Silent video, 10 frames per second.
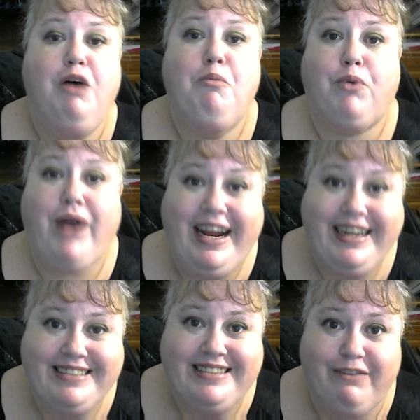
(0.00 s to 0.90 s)

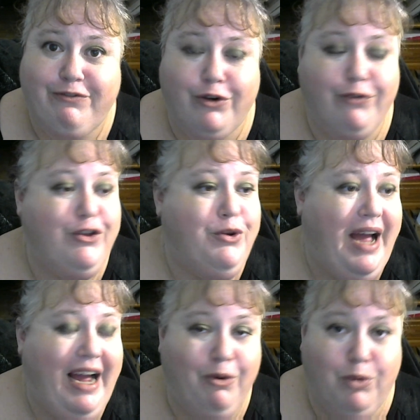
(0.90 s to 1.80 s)
Practice it for a few
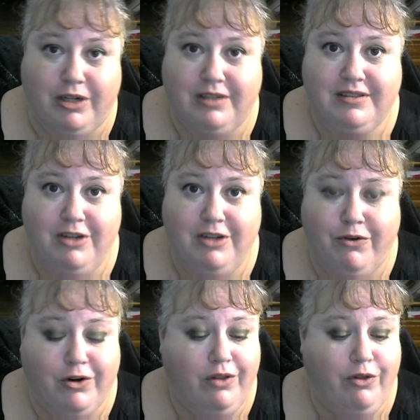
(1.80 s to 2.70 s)
hours
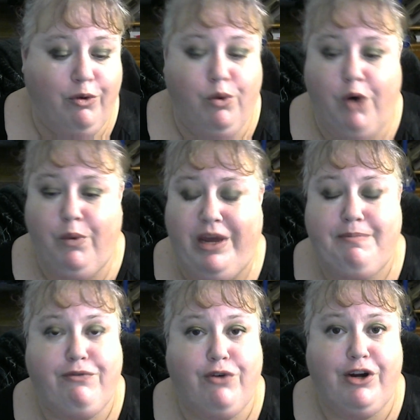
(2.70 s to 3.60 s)
over a week
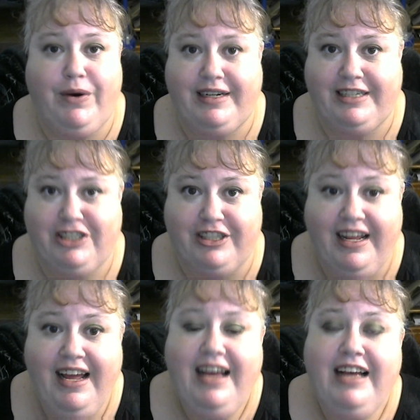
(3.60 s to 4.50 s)
before you audition,
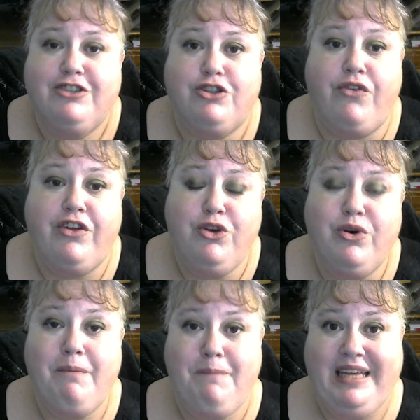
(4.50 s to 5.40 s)
so that you
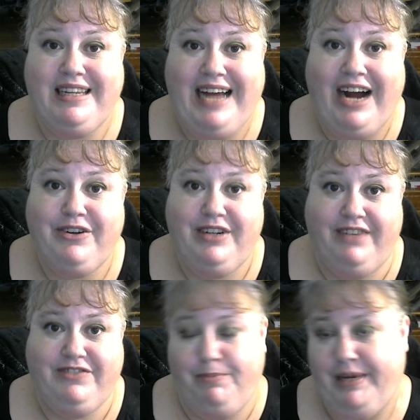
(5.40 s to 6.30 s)
can be loud enough
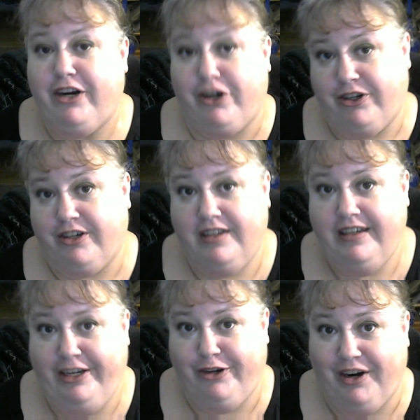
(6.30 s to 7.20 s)
to be heard
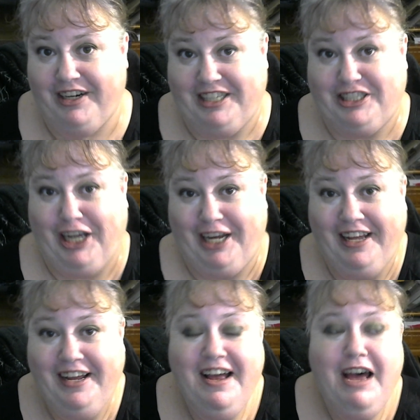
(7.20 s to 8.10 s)
in your audition,
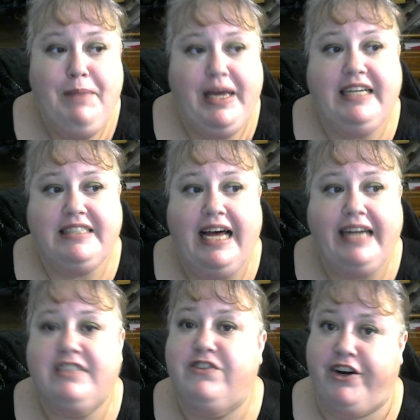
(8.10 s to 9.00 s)
because that
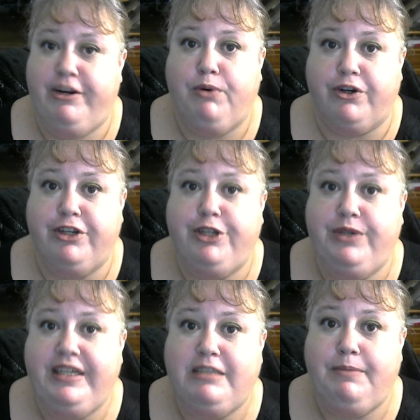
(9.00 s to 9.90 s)
is very important. You
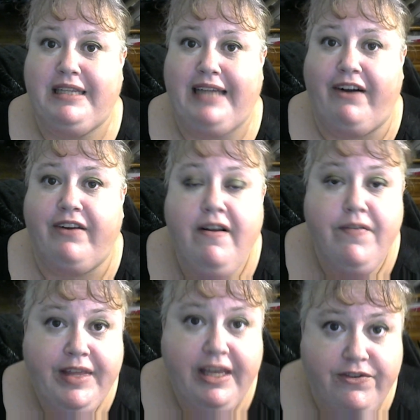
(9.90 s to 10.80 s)
need to be loud.
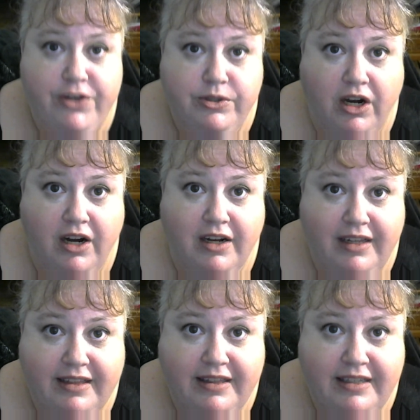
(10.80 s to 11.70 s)
If you talk
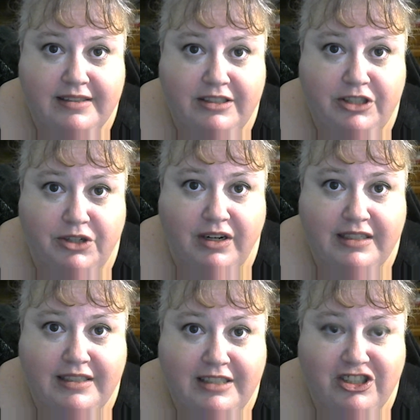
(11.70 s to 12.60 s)
like this in your
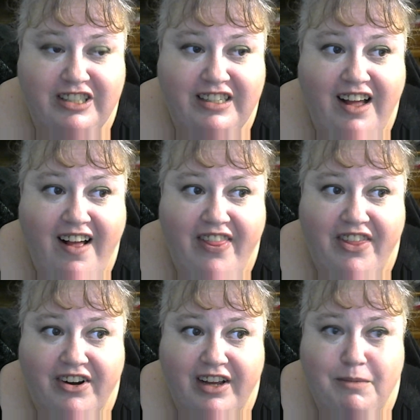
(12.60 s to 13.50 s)
audition,
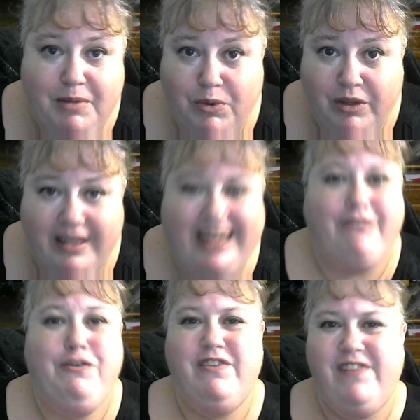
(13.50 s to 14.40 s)
they're going to be really... Like, if
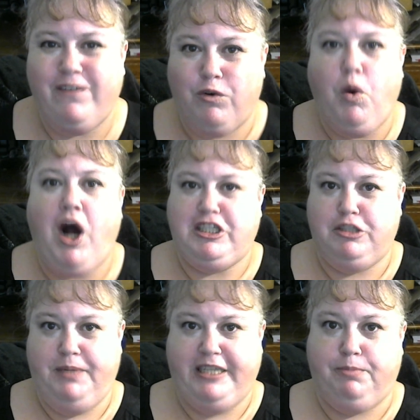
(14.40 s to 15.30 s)
you've ever watched
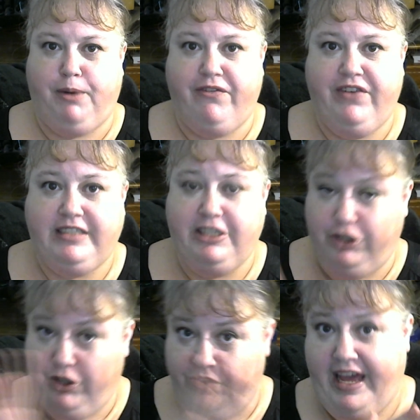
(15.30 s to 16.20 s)
Pitch Perfect and you
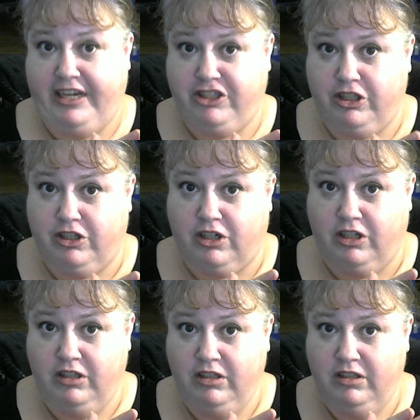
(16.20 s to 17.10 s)
know the Asian
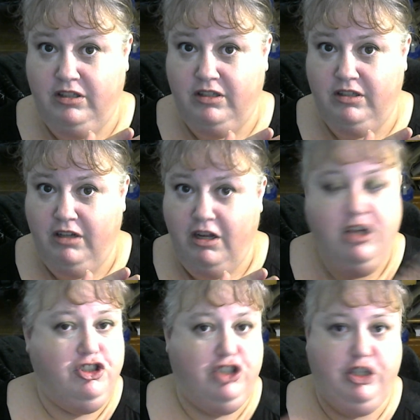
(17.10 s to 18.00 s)
girl,
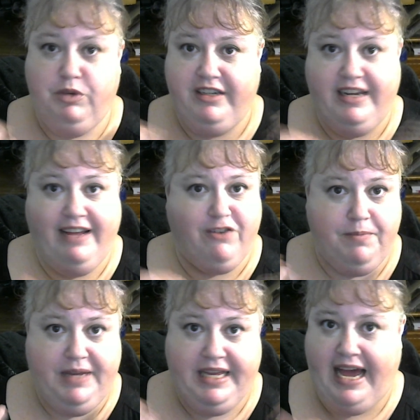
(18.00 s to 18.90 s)
she would never
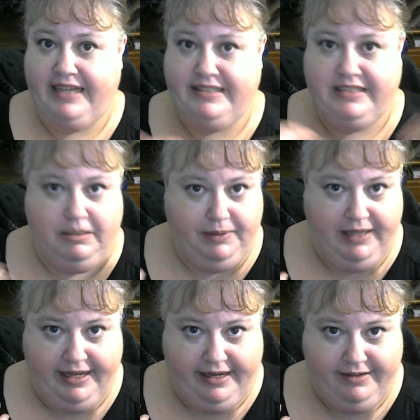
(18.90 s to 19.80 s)
be cast in a
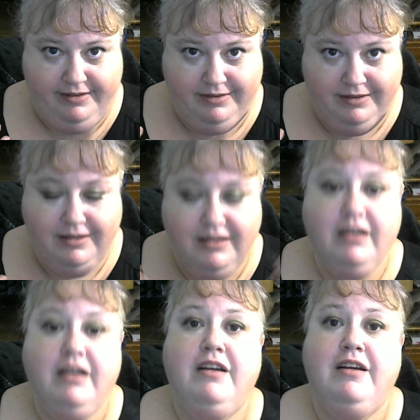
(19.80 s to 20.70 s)
play.
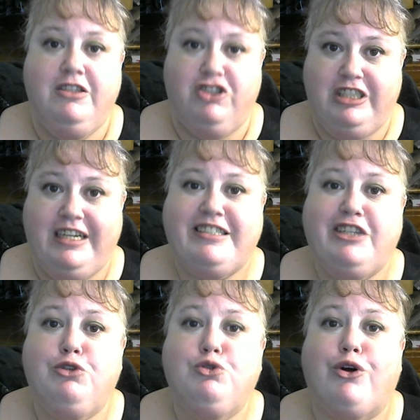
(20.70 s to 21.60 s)
She doesn't
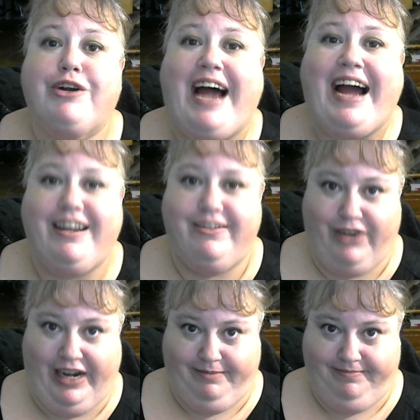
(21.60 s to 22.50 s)
use her diaphragm.